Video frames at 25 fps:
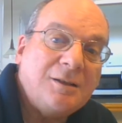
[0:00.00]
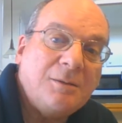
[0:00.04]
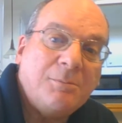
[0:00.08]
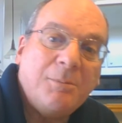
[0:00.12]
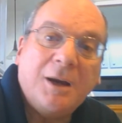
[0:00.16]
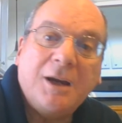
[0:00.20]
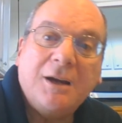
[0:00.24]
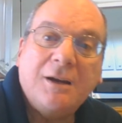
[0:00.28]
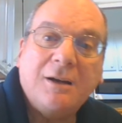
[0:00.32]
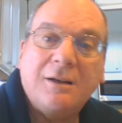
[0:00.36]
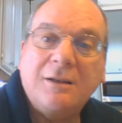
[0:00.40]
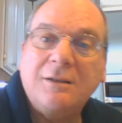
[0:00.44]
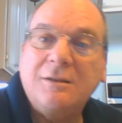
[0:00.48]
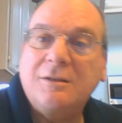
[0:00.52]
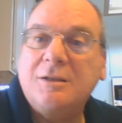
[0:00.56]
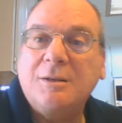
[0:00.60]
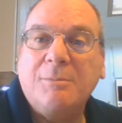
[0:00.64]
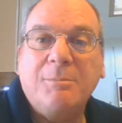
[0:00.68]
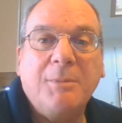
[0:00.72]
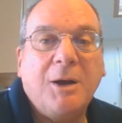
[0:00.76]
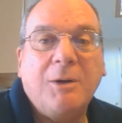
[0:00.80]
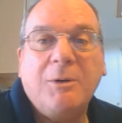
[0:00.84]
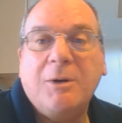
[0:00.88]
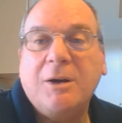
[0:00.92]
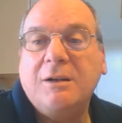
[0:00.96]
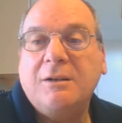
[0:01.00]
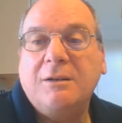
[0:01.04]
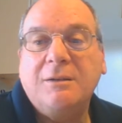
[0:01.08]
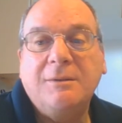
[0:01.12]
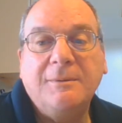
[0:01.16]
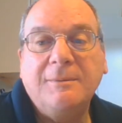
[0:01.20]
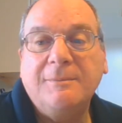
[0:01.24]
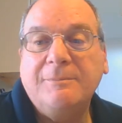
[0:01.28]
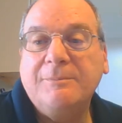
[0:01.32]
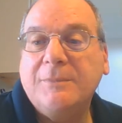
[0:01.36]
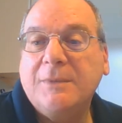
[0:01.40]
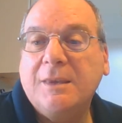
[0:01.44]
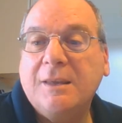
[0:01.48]
American Samoa,
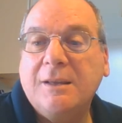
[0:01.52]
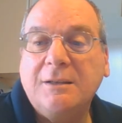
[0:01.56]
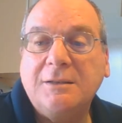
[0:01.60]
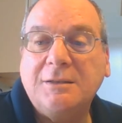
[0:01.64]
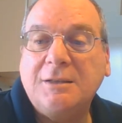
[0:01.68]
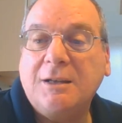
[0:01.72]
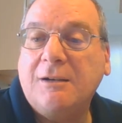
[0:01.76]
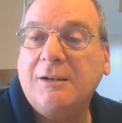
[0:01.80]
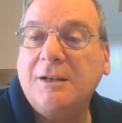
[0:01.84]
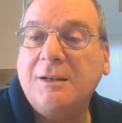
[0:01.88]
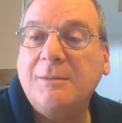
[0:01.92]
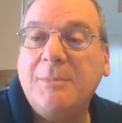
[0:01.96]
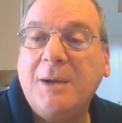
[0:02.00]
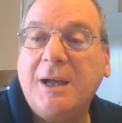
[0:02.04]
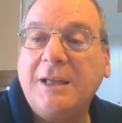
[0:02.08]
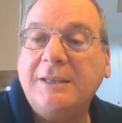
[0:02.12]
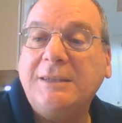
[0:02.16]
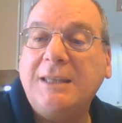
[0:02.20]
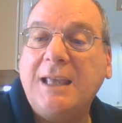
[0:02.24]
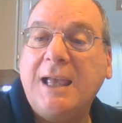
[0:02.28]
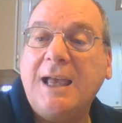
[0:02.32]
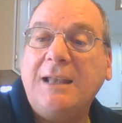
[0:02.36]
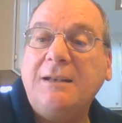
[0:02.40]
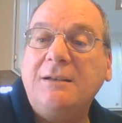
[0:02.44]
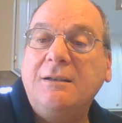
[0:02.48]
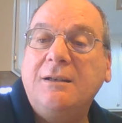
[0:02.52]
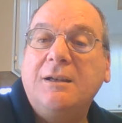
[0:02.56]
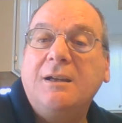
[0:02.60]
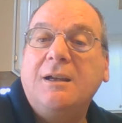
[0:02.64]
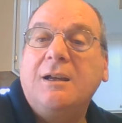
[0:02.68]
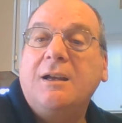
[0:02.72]
sorry about that.